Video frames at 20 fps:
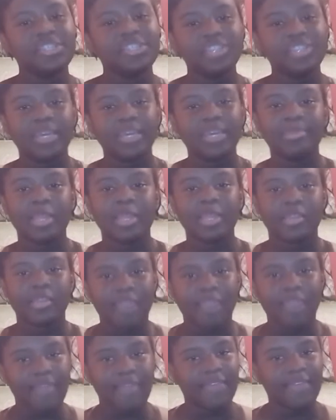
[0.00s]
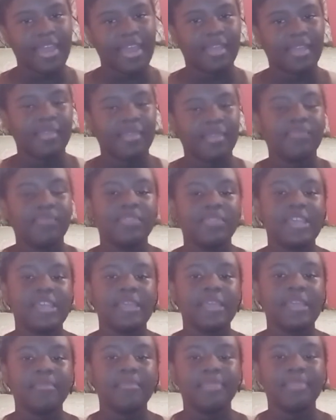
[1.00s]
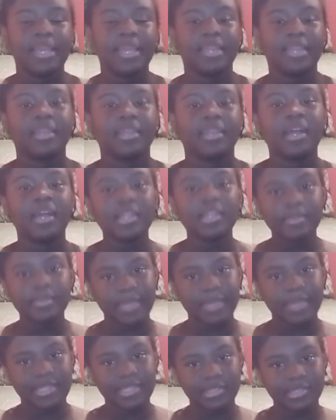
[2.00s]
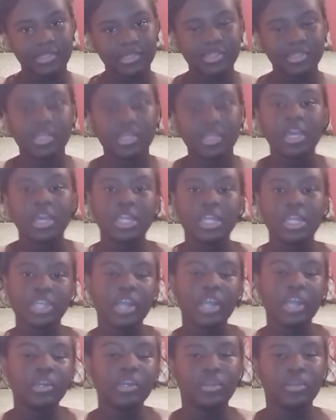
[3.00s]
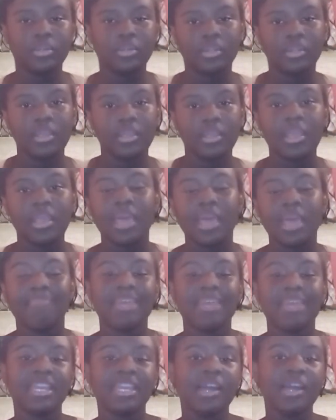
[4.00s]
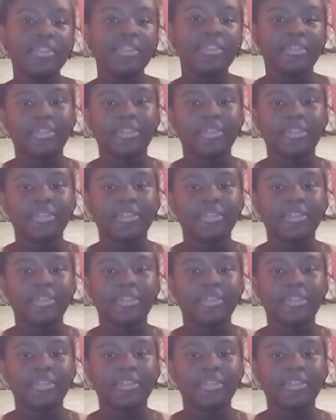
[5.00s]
do they blend graphite, they can blend colored pencils, charcoal, and many other